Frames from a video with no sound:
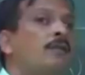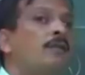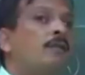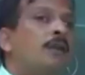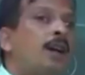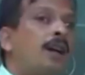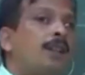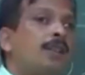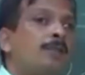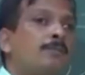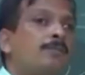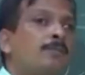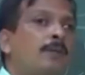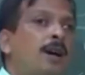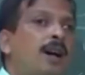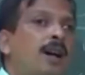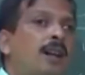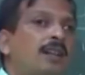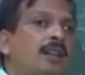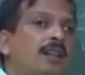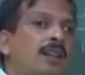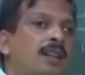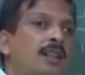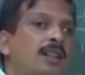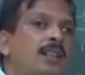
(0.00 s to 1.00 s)
first
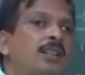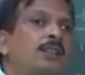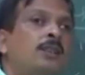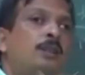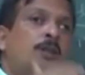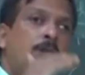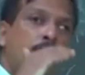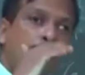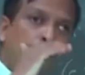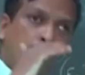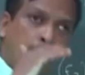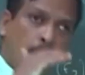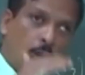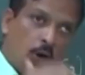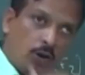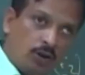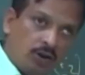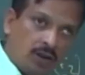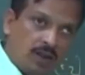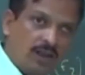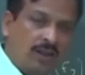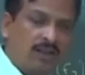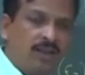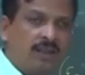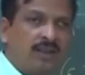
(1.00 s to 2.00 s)
part is
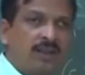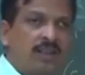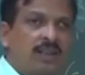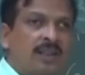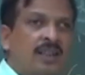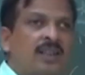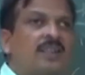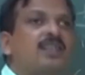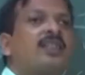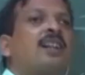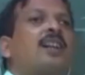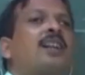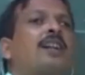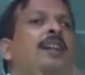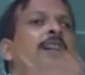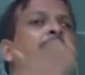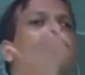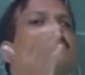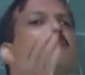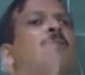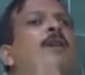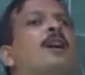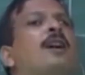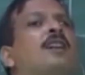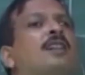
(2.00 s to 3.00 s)
plosion,
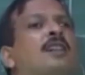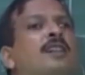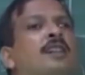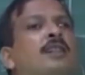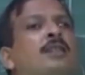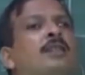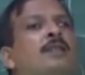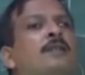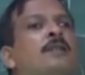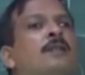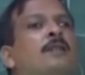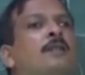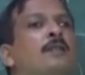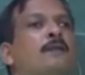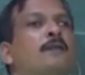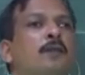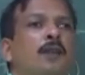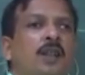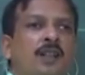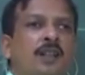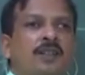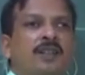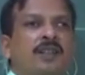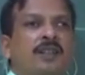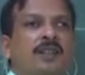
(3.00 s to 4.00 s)
second part is
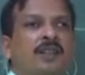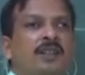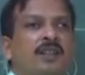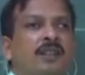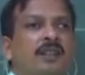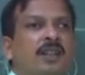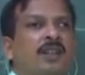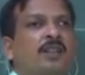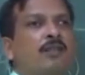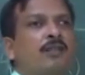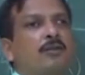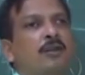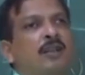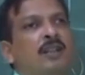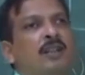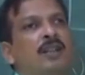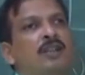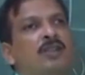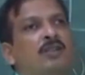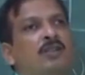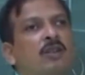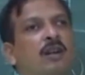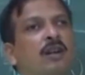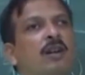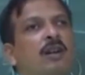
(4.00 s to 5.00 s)
friction. That is why it
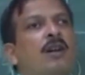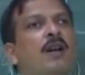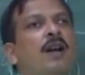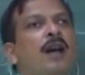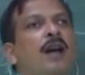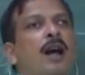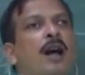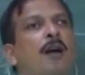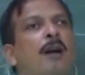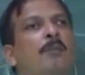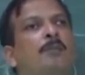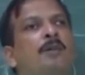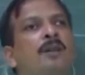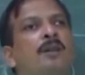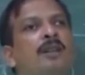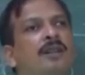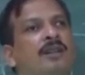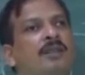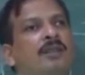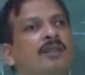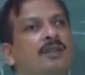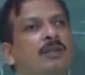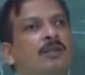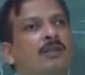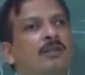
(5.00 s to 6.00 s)
is called
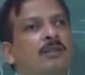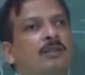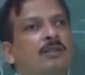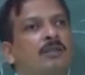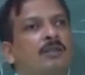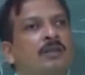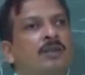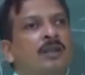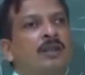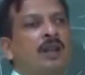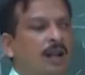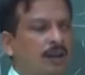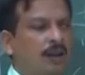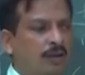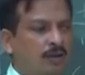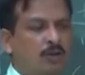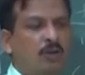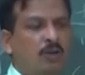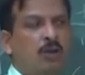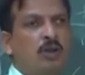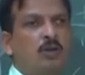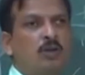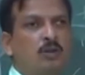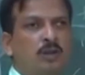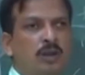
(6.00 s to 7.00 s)
affricate sound. I will
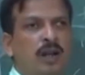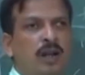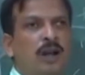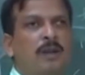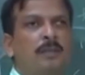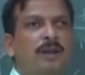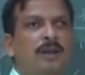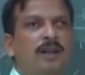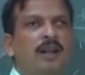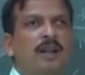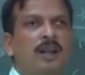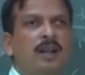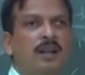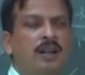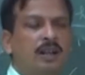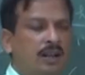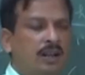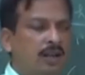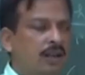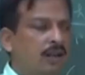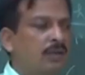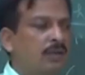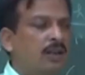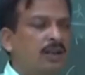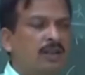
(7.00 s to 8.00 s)
show you
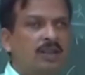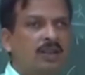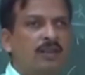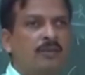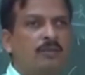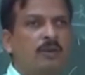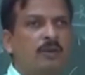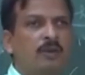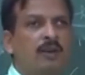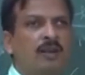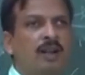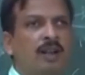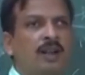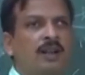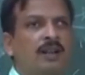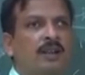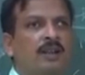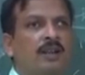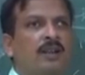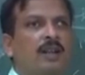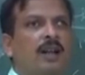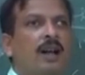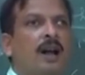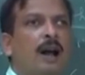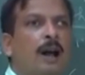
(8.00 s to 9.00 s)
animation for that.
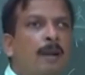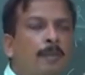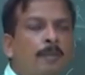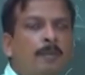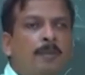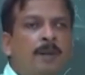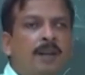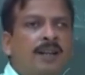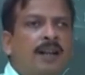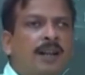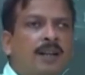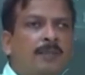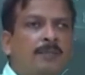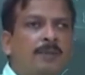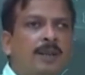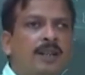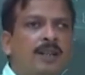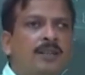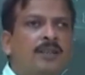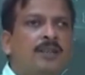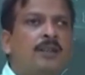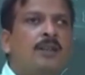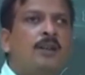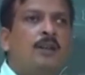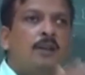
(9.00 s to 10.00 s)
Affricate
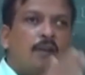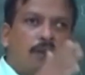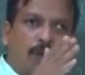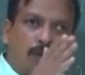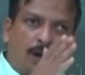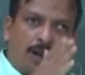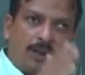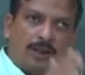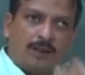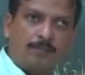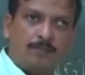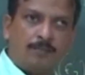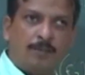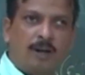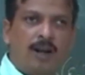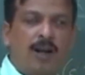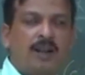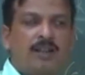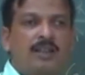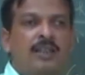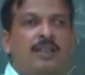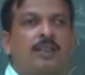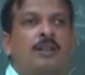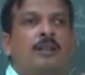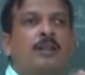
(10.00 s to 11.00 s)
means first
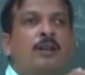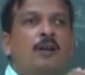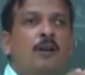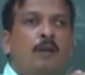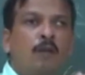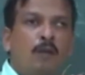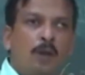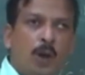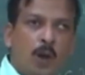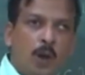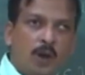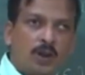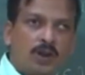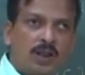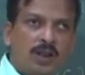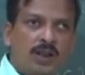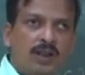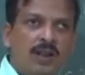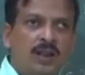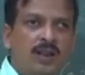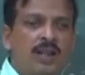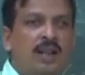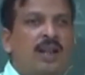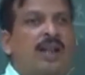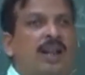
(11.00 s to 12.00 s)
part is plosion,
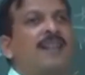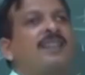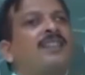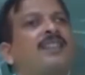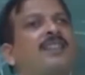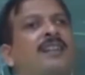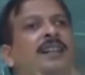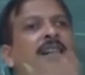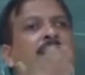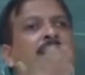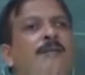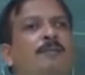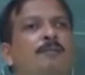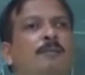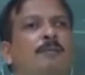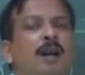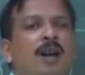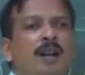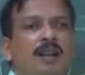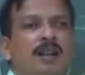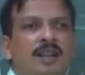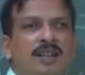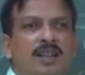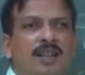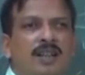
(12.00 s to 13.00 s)
second
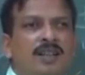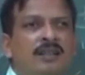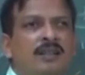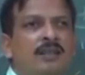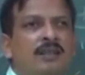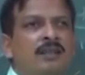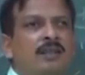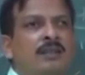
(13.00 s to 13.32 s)
part is